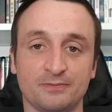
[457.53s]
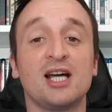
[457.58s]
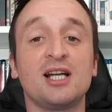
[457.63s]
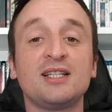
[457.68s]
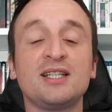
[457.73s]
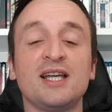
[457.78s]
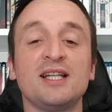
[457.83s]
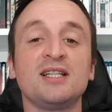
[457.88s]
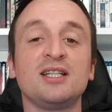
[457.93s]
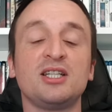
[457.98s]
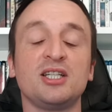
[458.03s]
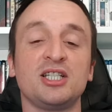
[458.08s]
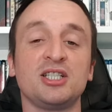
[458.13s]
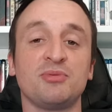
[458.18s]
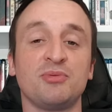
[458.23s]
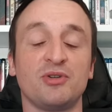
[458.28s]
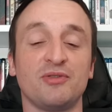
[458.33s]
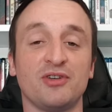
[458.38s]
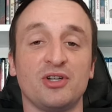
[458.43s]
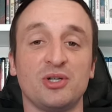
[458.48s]
At the end of
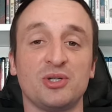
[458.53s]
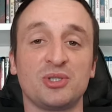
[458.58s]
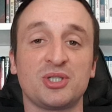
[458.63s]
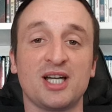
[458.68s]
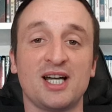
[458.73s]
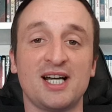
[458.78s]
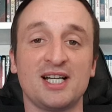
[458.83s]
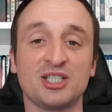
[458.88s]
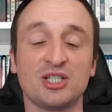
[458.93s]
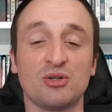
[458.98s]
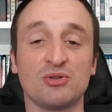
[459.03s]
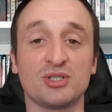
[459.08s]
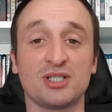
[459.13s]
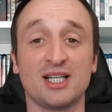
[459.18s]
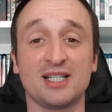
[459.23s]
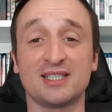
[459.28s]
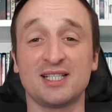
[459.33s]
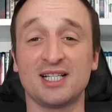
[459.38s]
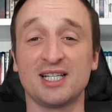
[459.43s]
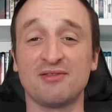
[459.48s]
these reviews, guys, I always
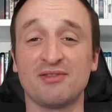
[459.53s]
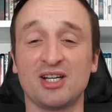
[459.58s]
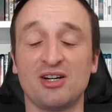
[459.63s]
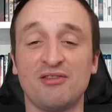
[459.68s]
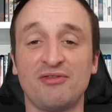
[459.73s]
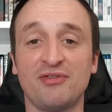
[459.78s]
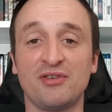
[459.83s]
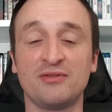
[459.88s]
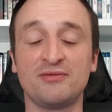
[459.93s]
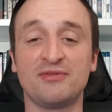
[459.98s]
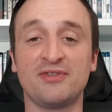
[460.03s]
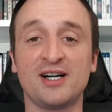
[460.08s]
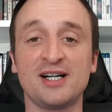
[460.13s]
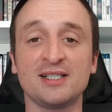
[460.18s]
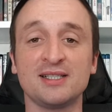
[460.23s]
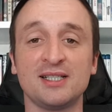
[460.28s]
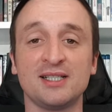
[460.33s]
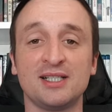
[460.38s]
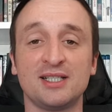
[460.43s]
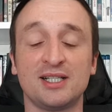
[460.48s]
like to leave a little fun
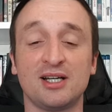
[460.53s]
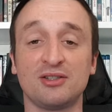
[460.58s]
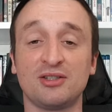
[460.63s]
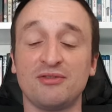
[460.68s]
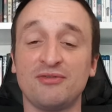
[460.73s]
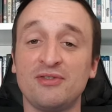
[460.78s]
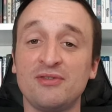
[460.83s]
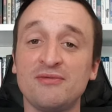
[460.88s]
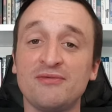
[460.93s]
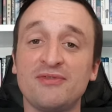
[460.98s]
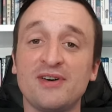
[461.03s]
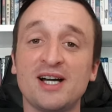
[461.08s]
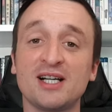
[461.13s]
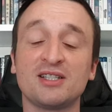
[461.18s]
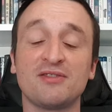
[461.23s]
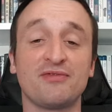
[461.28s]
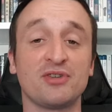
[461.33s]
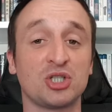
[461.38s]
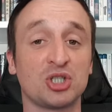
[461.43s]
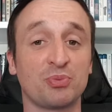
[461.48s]
fact. Now, the fun
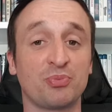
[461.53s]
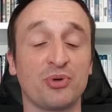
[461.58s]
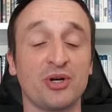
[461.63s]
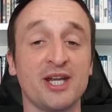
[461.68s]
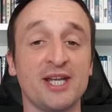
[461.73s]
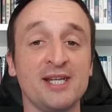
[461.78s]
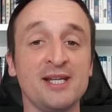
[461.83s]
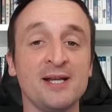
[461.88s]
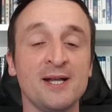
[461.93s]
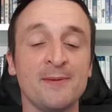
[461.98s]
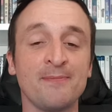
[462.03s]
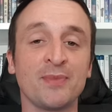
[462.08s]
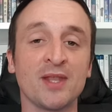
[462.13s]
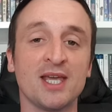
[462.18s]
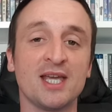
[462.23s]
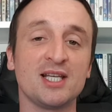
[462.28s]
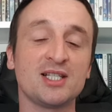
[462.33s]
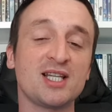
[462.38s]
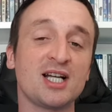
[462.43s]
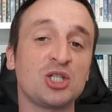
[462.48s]
fact for Spree
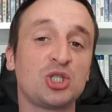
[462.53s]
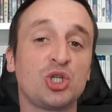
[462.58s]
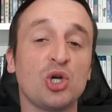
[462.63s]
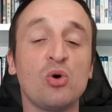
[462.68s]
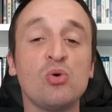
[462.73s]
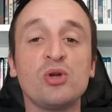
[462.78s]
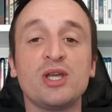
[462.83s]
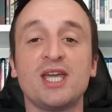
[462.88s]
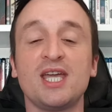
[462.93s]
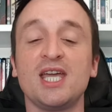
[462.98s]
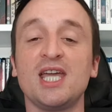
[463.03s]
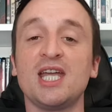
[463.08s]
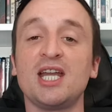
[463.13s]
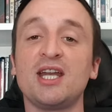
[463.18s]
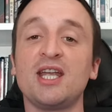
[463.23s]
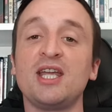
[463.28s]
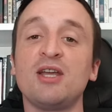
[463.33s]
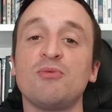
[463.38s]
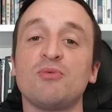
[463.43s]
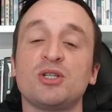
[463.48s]
is that Joe
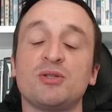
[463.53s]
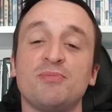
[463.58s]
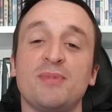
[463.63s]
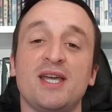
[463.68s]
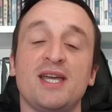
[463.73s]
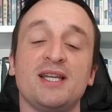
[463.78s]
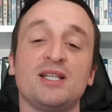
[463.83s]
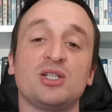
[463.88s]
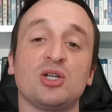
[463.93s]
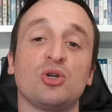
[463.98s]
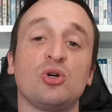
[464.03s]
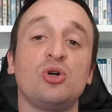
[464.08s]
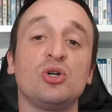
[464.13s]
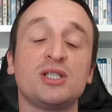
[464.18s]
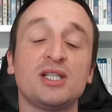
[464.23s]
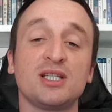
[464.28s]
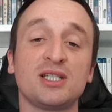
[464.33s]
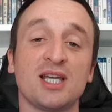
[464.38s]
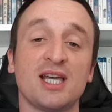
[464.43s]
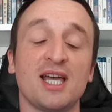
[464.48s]
Keery was made to
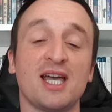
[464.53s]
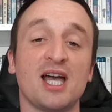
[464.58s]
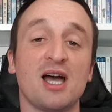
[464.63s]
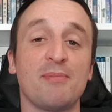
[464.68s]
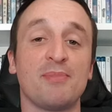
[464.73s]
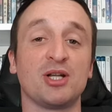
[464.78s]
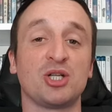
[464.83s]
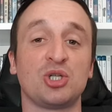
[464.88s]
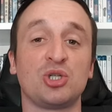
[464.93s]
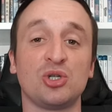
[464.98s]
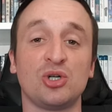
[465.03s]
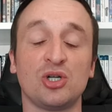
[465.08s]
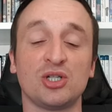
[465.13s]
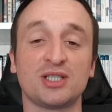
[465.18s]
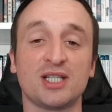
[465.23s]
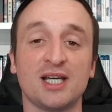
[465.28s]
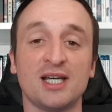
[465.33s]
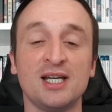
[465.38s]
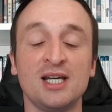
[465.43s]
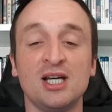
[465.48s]
cut his hair a bit
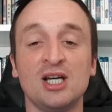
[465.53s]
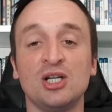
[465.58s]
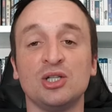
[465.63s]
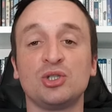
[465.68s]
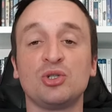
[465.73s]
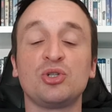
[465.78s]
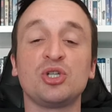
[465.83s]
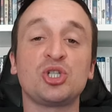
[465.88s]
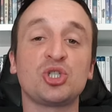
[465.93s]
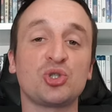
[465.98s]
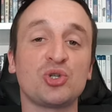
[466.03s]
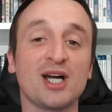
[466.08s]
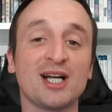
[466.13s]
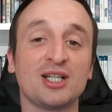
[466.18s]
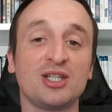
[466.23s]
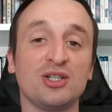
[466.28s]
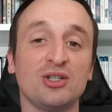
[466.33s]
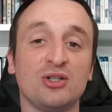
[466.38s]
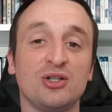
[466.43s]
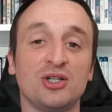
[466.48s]
shorter to
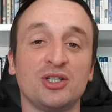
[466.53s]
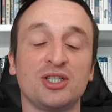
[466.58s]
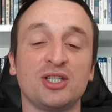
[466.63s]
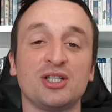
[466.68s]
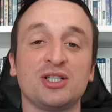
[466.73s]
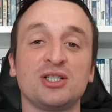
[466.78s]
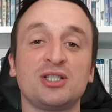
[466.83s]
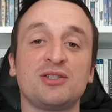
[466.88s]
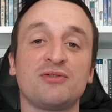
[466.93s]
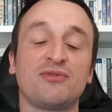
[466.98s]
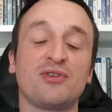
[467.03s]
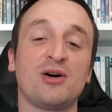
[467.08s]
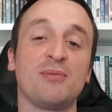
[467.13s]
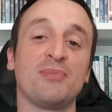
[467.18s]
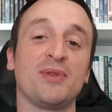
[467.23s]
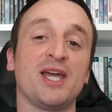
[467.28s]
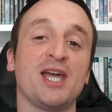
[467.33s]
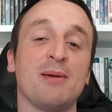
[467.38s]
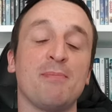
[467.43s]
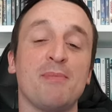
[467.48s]
distract the audience
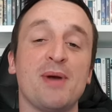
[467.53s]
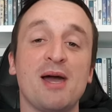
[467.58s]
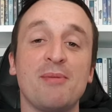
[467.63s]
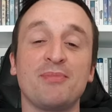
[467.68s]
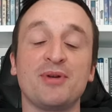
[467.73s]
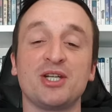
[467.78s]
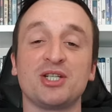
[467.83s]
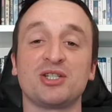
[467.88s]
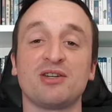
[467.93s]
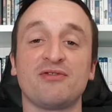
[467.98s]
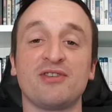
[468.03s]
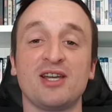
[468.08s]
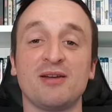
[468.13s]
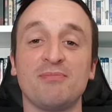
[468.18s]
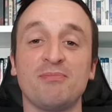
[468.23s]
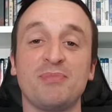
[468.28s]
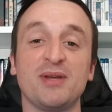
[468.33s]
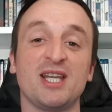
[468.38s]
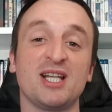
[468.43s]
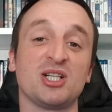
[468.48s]
from their memories of
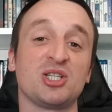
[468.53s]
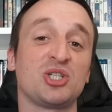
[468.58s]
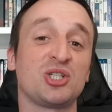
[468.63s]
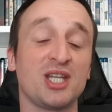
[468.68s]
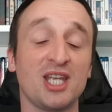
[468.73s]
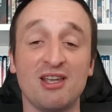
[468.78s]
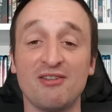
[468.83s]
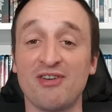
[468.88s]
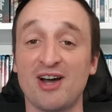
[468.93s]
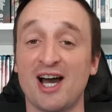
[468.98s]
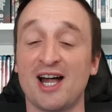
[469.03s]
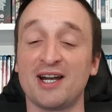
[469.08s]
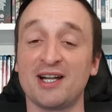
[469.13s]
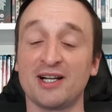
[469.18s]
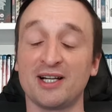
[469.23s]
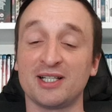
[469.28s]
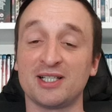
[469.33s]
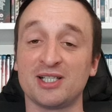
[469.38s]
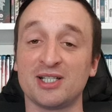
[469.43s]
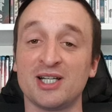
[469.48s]
him being Steve
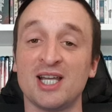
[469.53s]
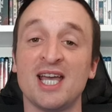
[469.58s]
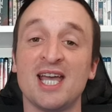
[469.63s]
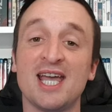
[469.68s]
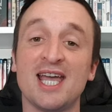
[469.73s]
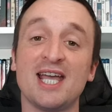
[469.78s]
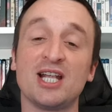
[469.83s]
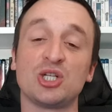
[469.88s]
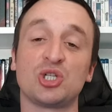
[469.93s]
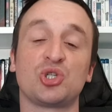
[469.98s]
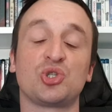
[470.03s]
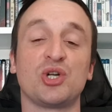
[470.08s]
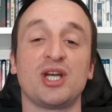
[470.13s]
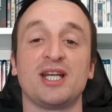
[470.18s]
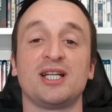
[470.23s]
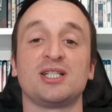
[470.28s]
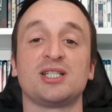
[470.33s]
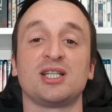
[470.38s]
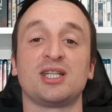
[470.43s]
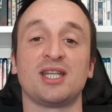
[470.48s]
Harrington in
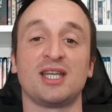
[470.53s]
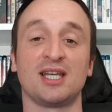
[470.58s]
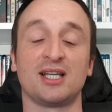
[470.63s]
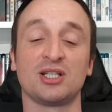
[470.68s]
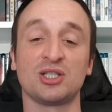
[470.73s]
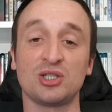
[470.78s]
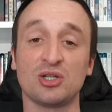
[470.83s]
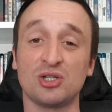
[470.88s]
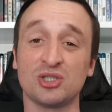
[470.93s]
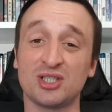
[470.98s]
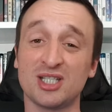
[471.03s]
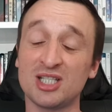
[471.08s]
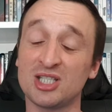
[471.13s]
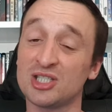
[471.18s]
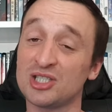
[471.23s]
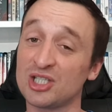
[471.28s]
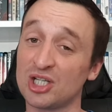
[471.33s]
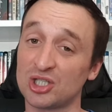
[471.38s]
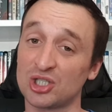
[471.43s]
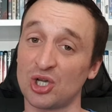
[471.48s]
Stranger Things, because this
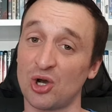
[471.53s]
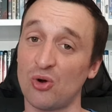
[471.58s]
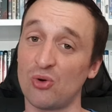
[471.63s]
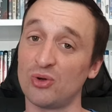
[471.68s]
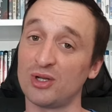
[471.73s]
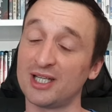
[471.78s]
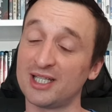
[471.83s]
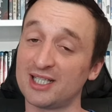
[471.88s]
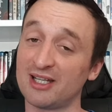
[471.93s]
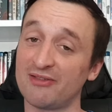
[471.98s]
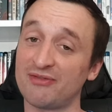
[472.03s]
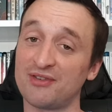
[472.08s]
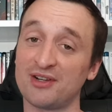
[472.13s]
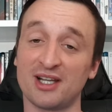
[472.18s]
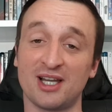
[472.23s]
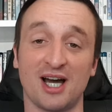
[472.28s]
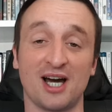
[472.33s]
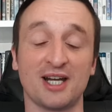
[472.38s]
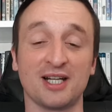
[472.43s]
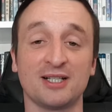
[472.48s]
is a totally
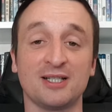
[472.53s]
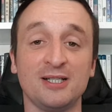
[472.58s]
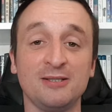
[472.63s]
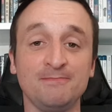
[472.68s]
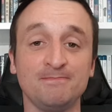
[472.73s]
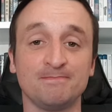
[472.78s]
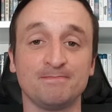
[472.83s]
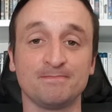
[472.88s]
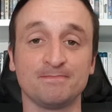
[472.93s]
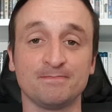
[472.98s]
different character.